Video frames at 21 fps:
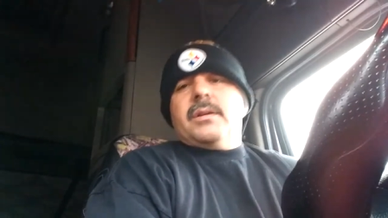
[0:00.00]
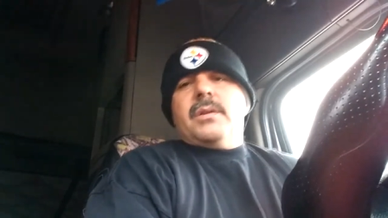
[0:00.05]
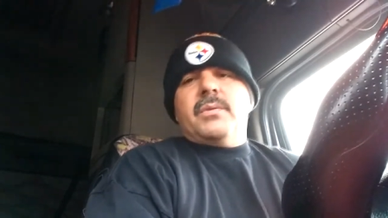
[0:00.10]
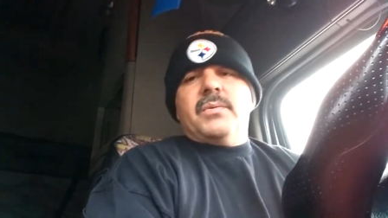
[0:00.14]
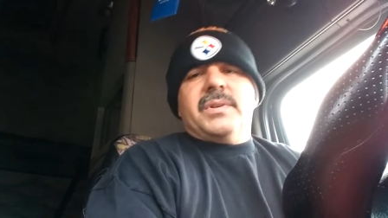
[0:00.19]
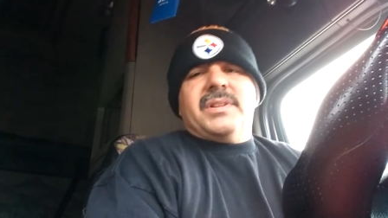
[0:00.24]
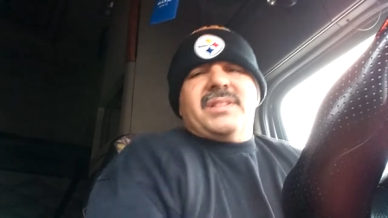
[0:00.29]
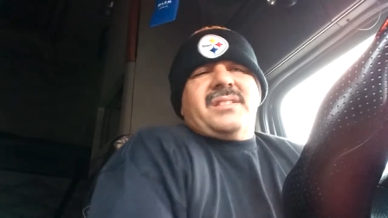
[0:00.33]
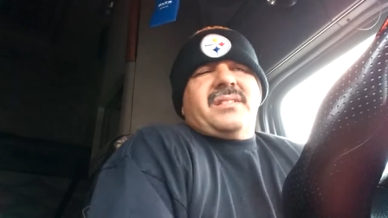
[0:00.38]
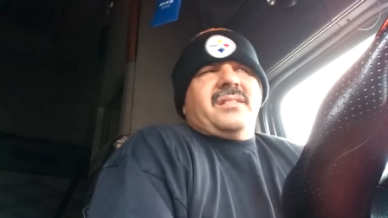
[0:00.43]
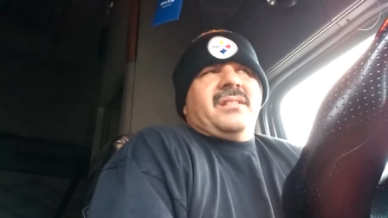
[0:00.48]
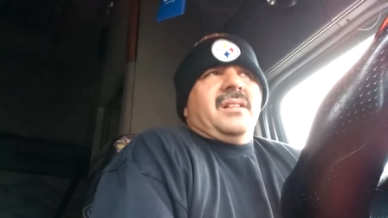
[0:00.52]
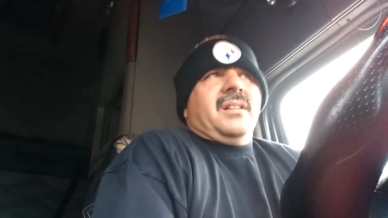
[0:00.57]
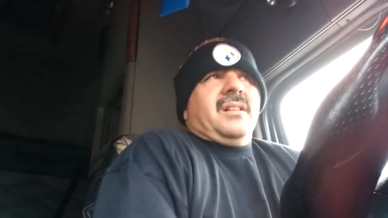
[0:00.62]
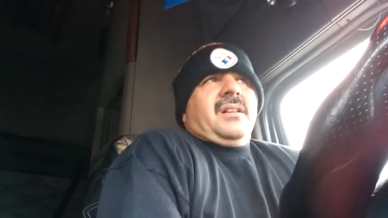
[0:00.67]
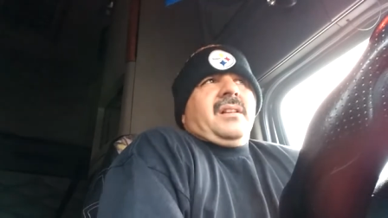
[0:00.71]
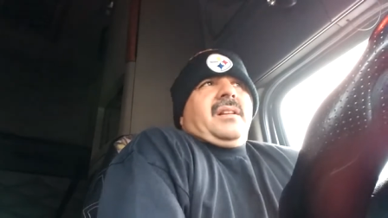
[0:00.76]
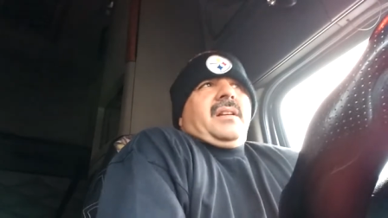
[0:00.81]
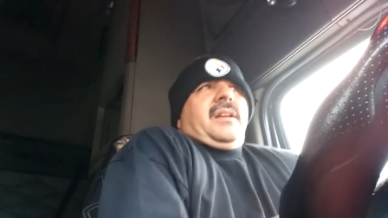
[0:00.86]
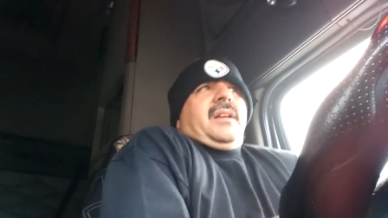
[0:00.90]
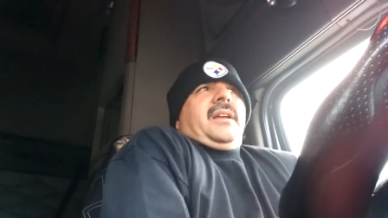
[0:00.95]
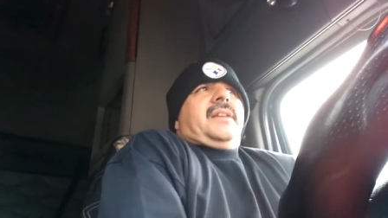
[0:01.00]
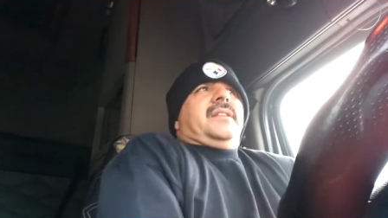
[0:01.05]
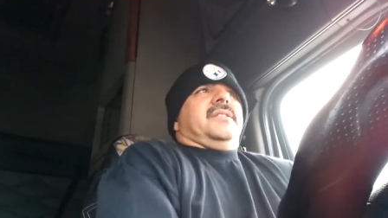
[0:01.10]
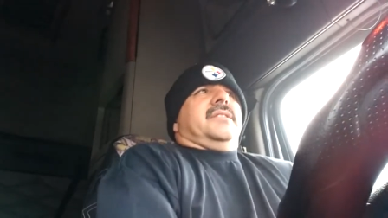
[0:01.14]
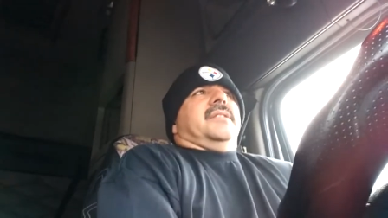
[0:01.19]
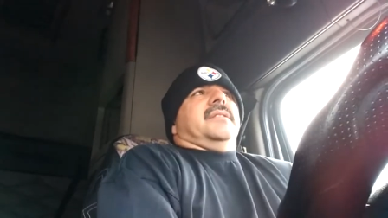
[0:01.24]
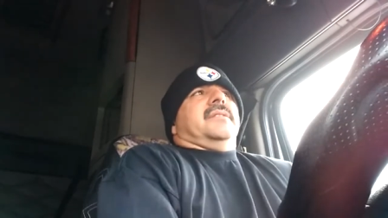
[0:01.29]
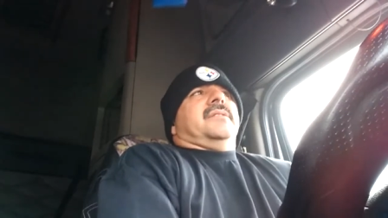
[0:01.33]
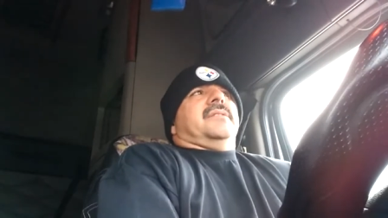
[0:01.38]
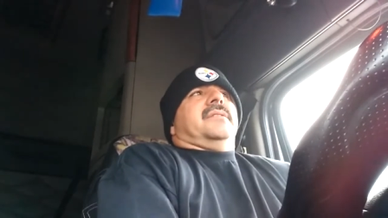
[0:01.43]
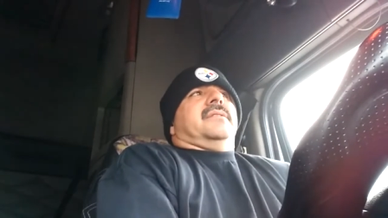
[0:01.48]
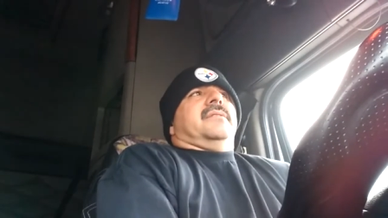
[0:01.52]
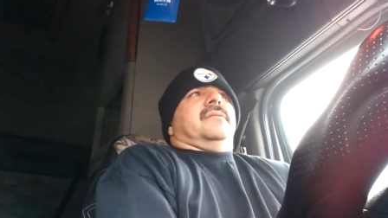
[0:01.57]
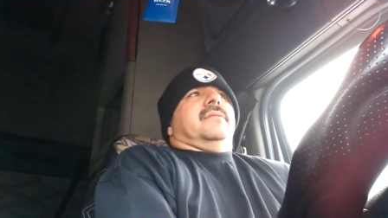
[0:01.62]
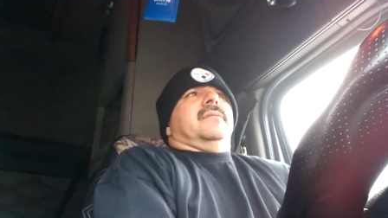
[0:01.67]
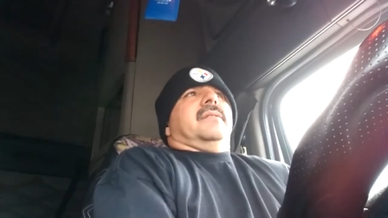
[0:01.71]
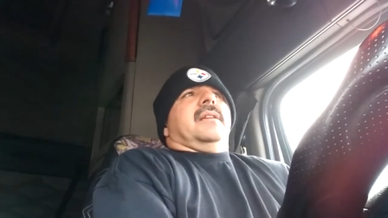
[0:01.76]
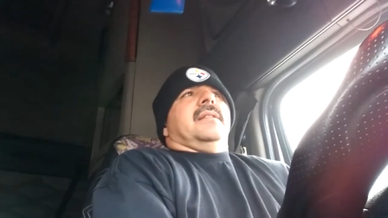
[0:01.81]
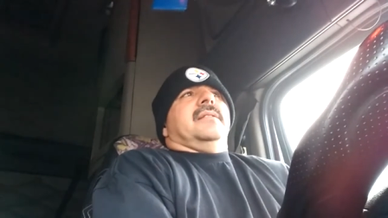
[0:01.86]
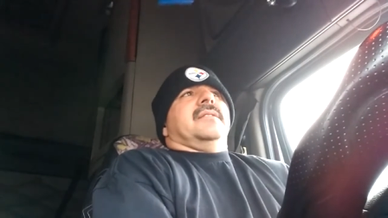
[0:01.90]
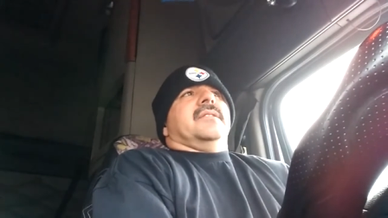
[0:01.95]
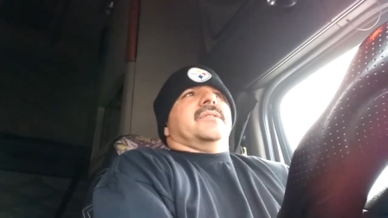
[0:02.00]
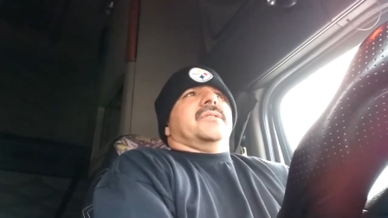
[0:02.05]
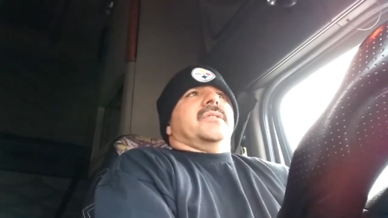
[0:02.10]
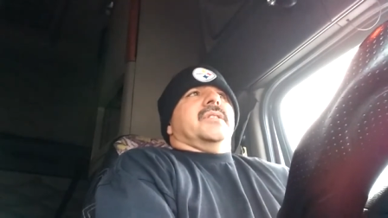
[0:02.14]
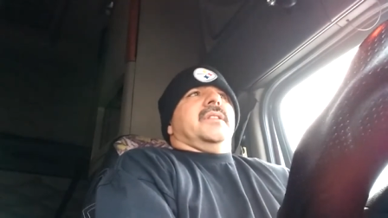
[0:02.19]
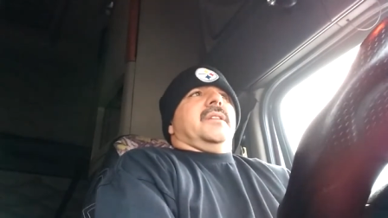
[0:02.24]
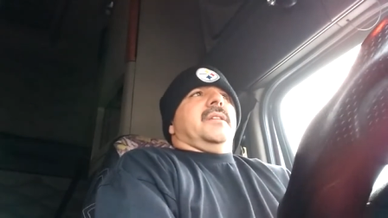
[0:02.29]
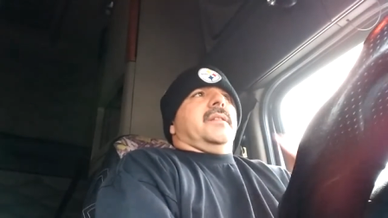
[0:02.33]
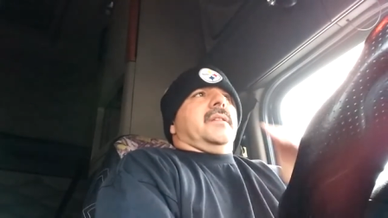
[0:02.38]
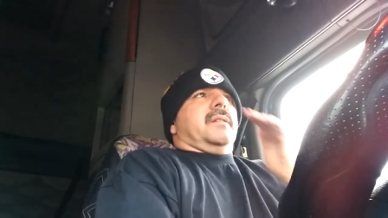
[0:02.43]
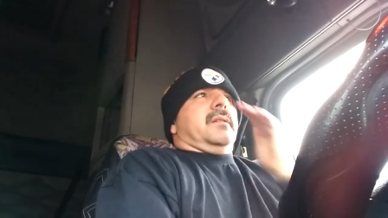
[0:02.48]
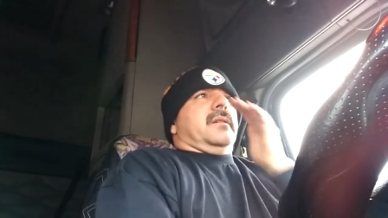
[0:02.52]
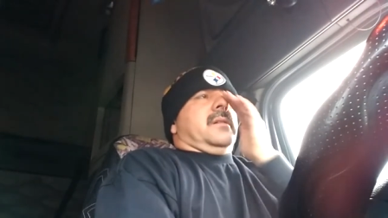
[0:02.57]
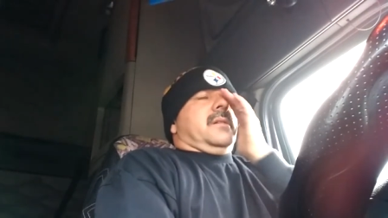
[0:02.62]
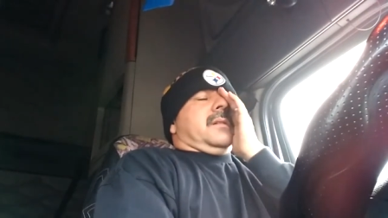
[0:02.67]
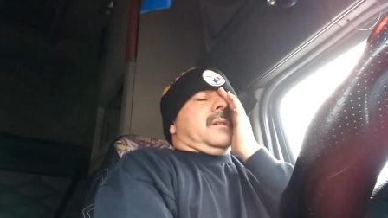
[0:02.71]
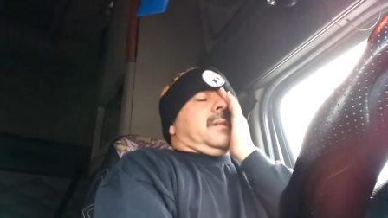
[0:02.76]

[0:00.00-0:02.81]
Which they just needed